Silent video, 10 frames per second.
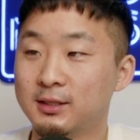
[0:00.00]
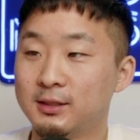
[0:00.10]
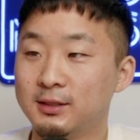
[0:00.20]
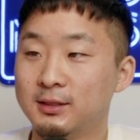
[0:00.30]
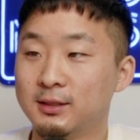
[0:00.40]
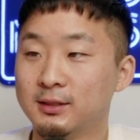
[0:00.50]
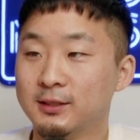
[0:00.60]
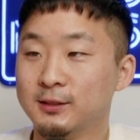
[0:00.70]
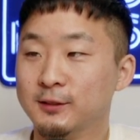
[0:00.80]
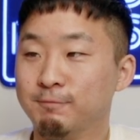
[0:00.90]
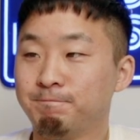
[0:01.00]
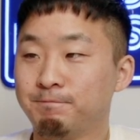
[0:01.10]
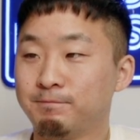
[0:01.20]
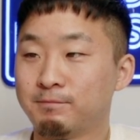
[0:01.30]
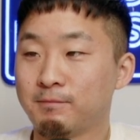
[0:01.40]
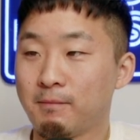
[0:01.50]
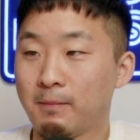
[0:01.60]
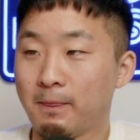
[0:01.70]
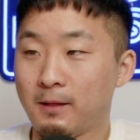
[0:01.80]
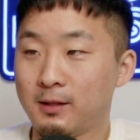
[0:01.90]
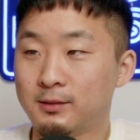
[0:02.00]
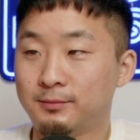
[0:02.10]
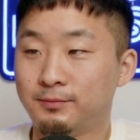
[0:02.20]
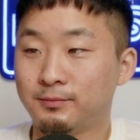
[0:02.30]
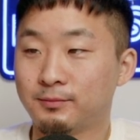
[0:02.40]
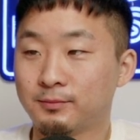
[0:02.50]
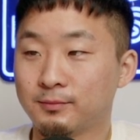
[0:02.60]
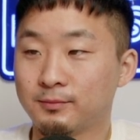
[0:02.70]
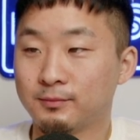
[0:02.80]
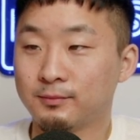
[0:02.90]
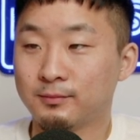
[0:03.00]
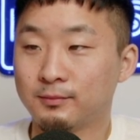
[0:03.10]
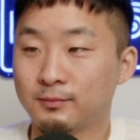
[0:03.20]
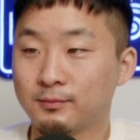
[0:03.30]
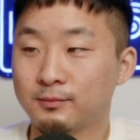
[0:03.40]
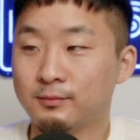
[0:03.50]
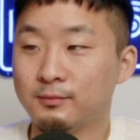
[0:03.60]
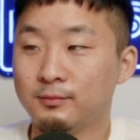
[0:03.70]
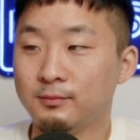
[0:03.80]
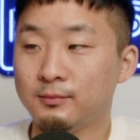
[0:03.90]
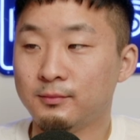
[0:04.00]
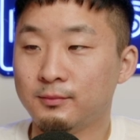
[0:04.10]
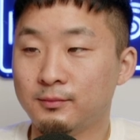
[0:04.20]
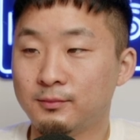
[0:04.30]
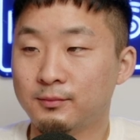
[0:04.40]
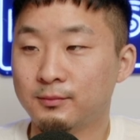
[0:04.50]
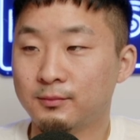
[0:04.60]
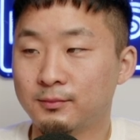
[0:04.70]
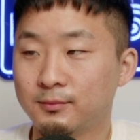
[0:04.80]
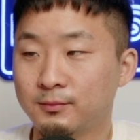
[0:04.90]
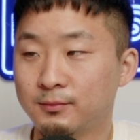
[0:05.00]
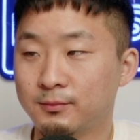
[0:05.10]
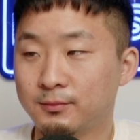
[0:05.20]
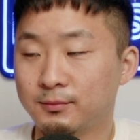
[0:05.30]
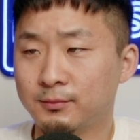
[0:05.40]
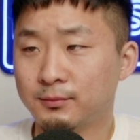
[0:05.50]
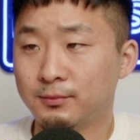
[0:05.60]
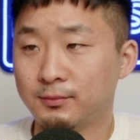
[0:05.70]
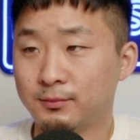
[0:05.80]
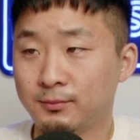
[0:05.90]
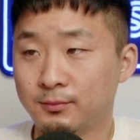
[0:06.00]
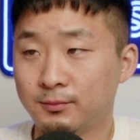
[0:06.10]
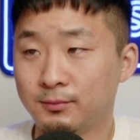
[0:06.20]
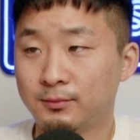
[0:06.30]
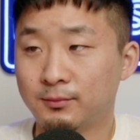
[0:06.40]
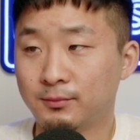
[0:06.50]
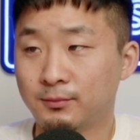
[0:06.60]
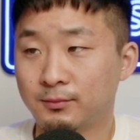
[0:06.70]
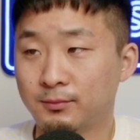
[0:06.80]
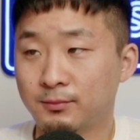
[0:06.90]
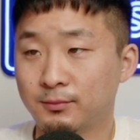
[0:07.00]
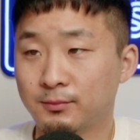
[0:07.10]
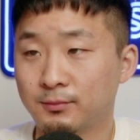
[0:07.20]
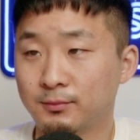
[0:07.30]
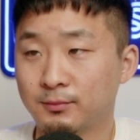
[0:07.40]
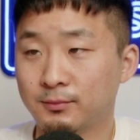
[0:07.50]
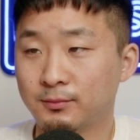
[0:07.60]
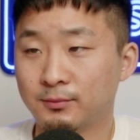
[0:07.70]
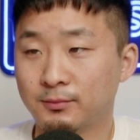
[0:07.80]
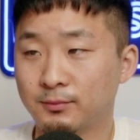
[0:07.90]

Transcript: (silent)